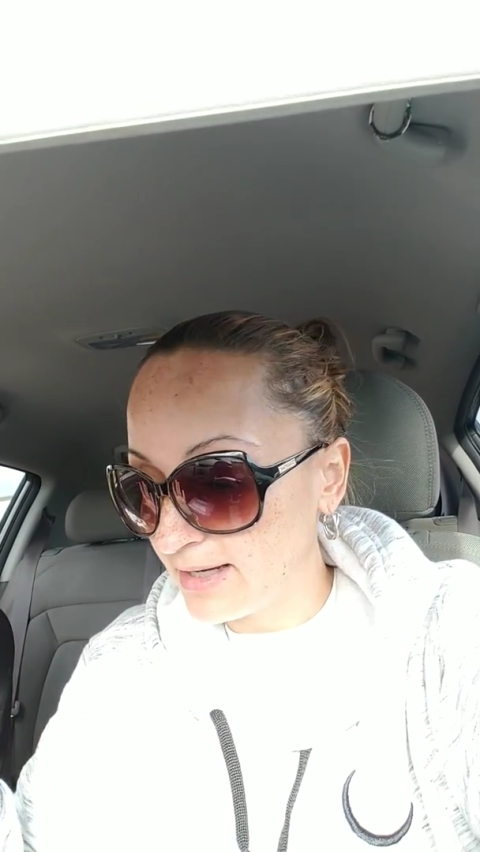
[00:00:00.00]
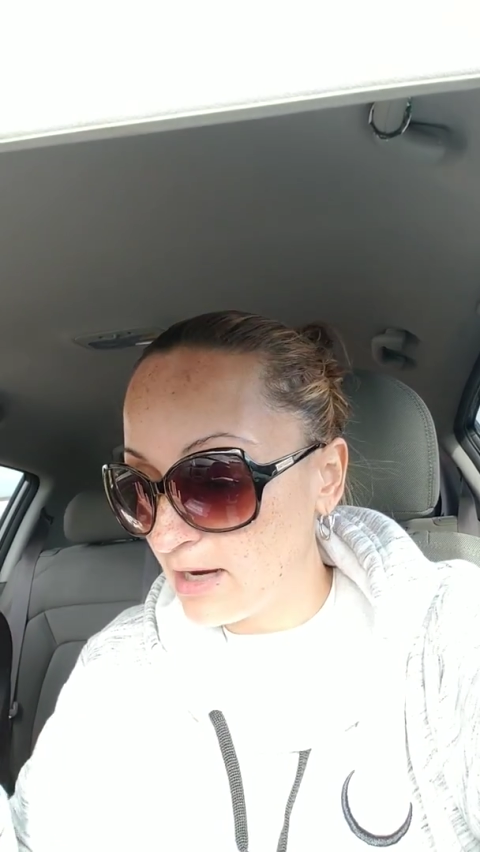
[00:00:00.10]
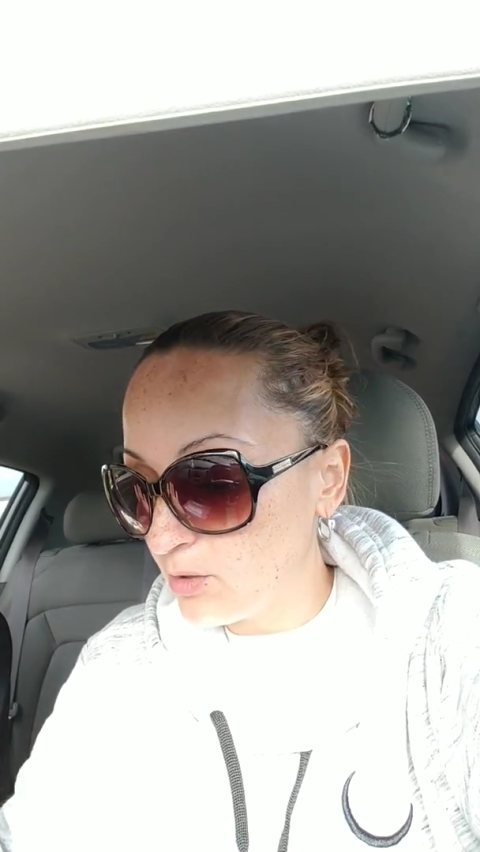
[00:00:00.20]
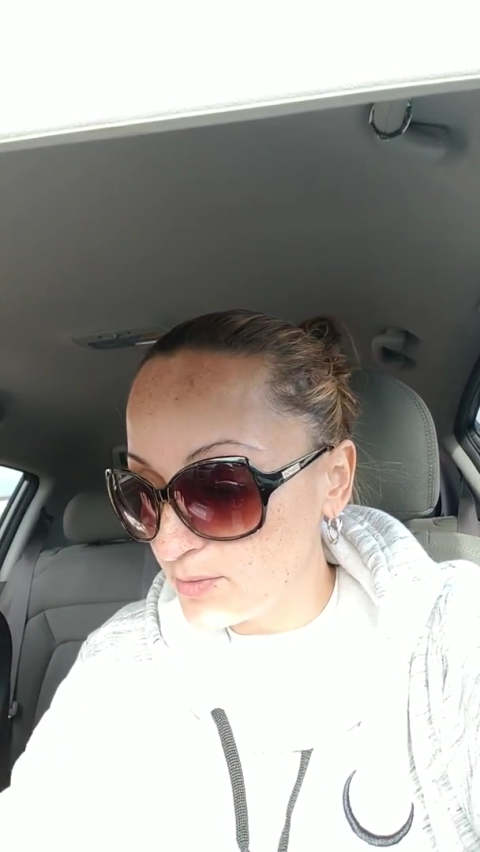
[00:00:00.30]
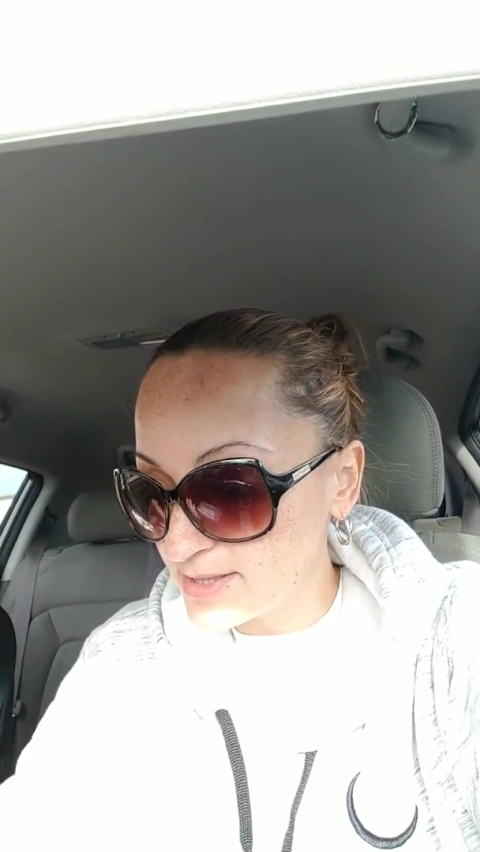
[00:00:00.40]

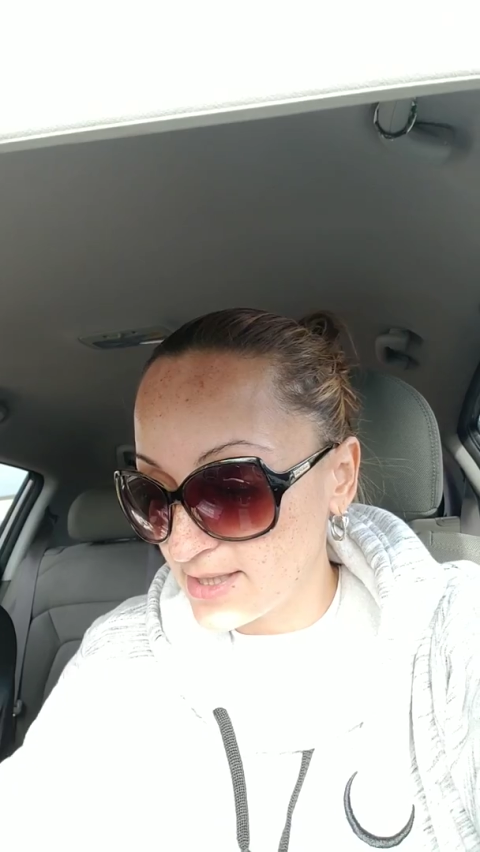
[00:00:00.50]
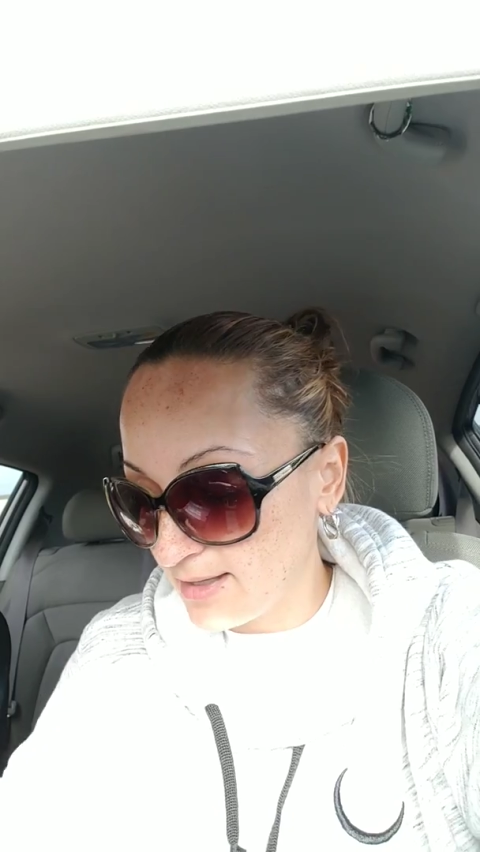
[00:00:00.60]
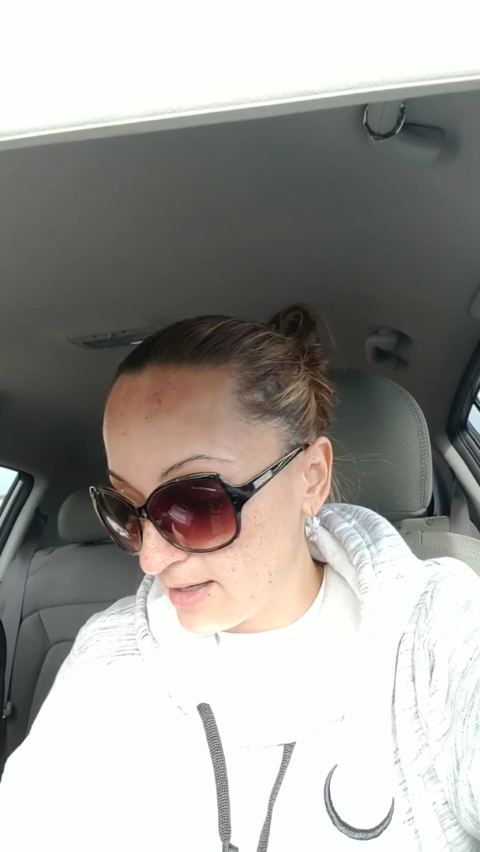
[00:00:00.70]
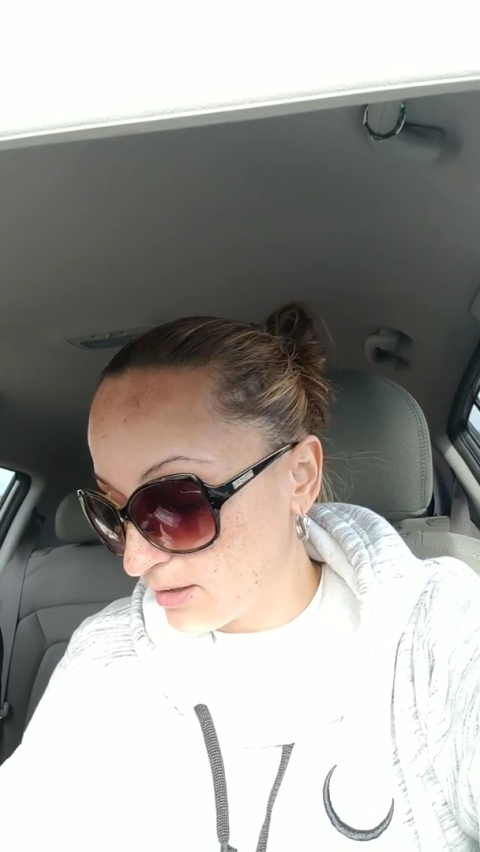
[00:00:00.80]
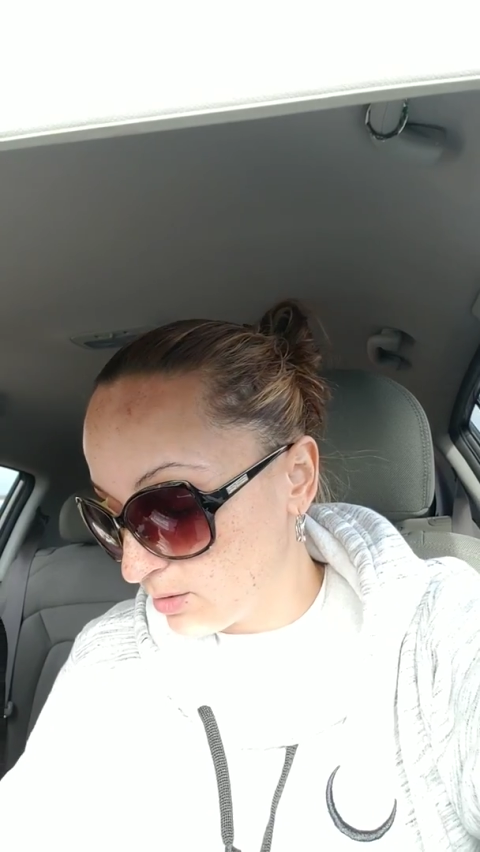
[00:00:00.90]
I always say
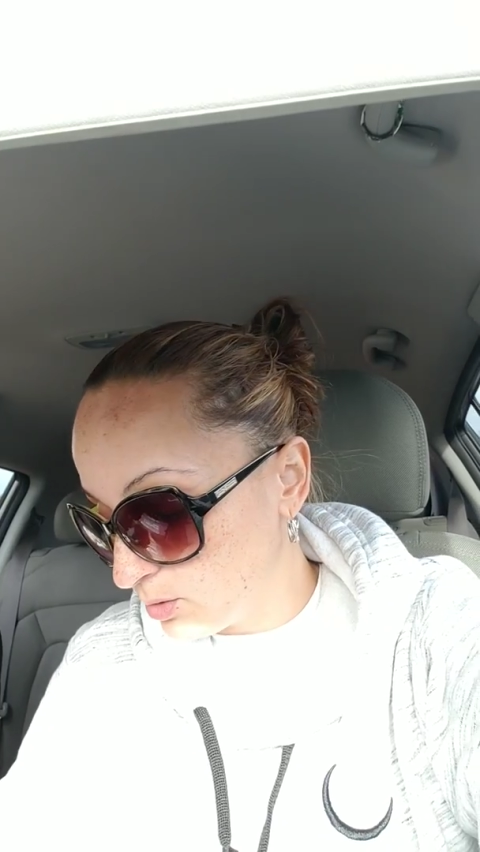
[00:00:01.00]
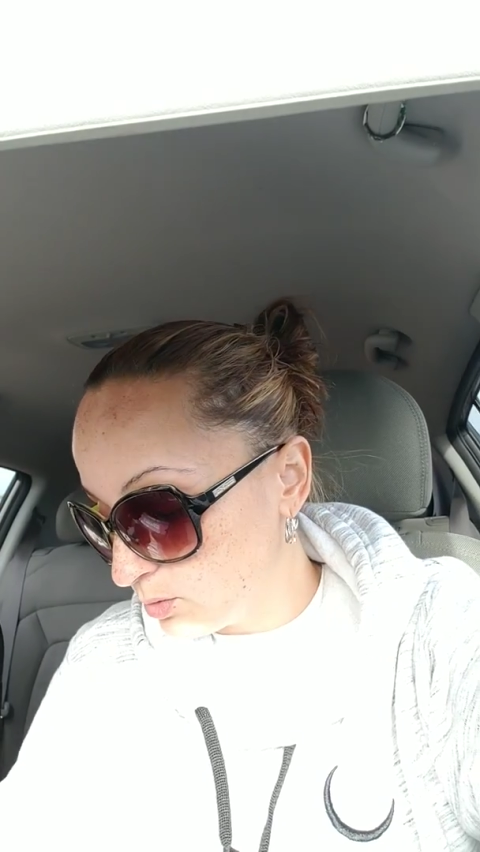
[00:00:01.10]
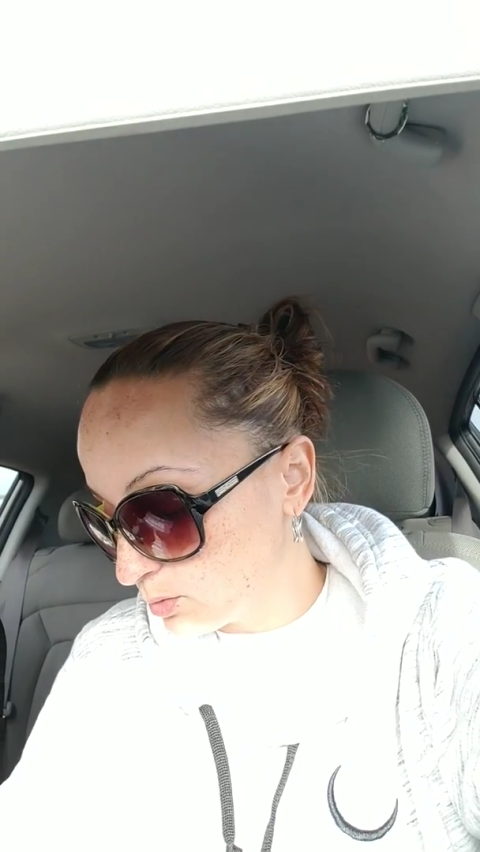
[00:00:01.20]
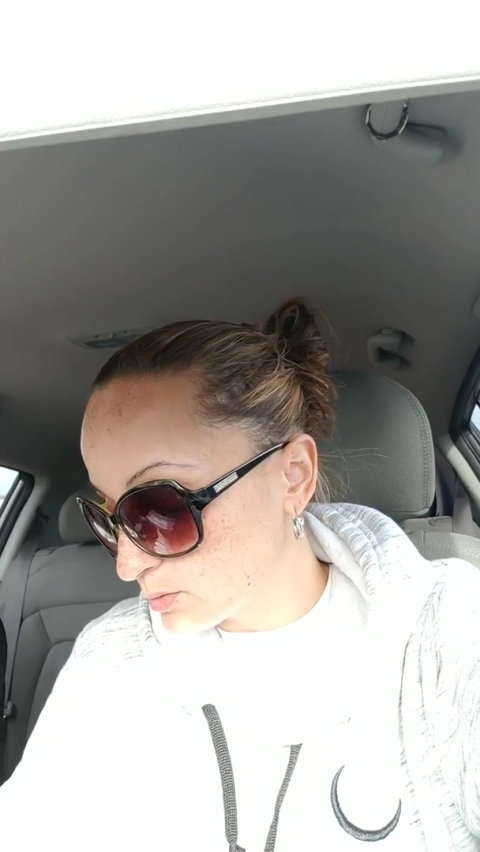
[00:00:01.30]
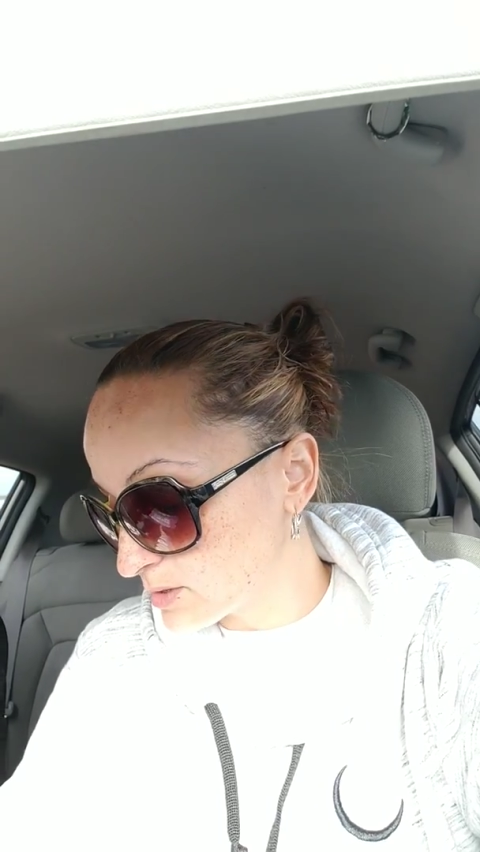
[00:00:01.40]
that
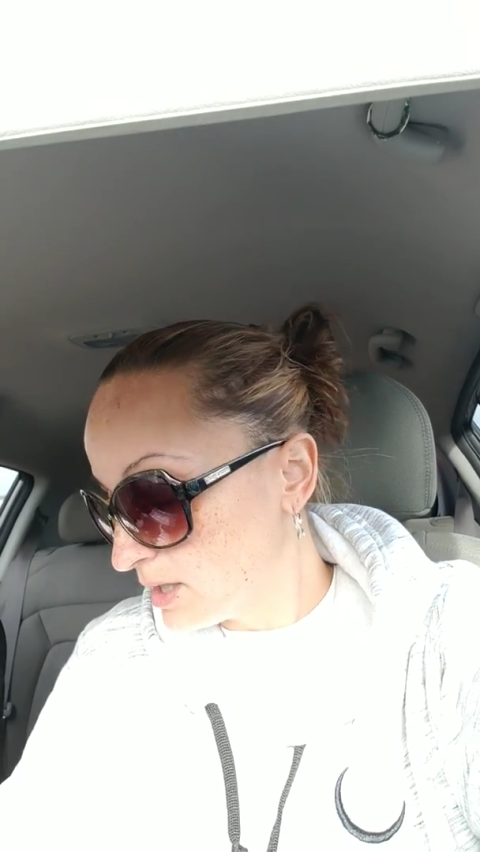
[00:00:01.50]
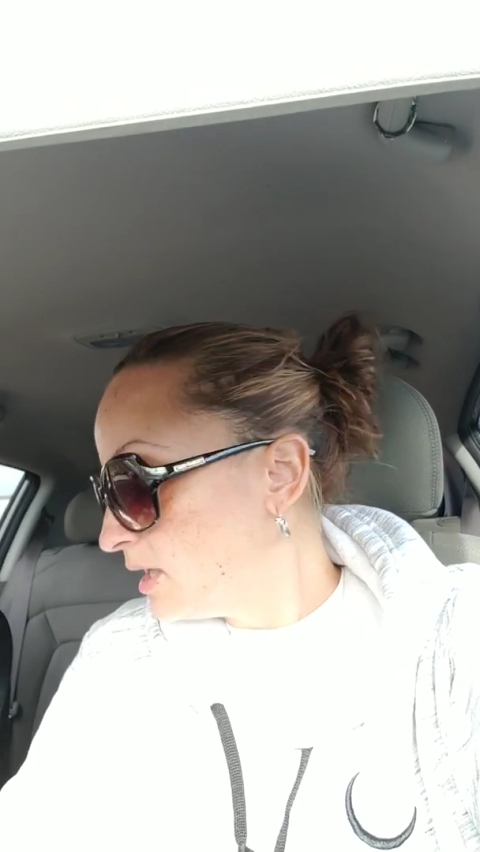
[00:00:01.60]
Kohl's,